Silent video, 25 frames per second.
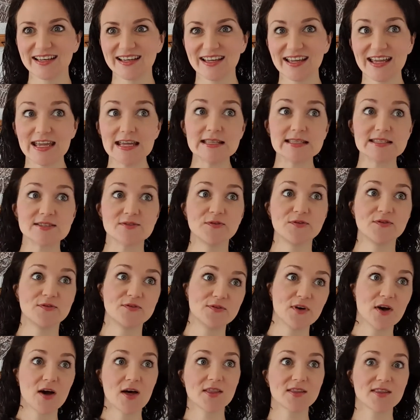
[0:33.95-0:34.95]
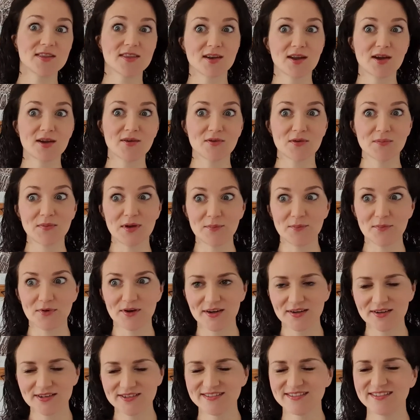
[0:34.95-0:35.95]
it's farther than I
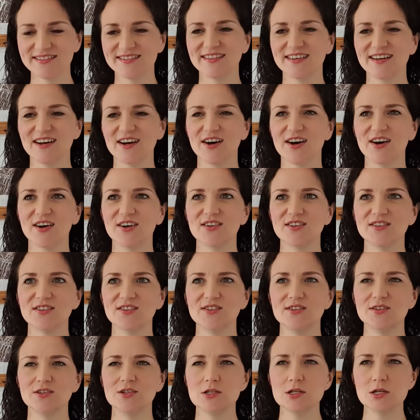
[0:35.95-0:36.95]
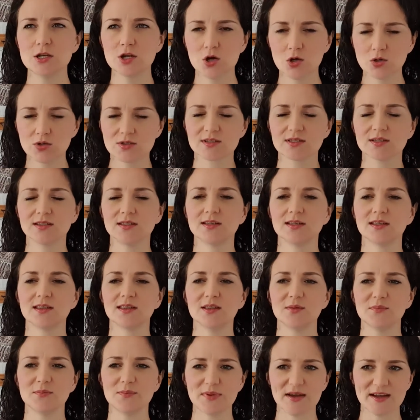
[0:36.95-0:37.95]
remember are not
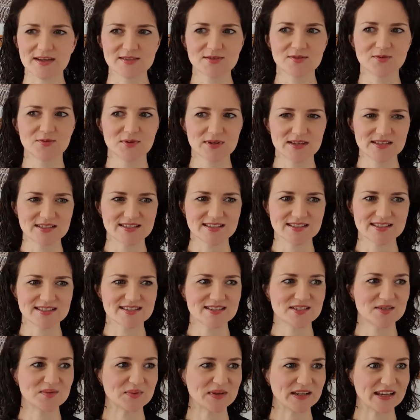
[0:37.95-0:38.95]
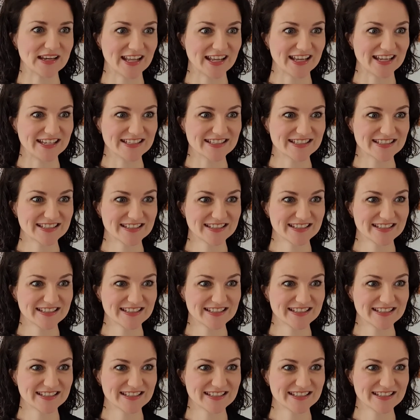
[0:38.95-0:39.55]
the best reasons to be late.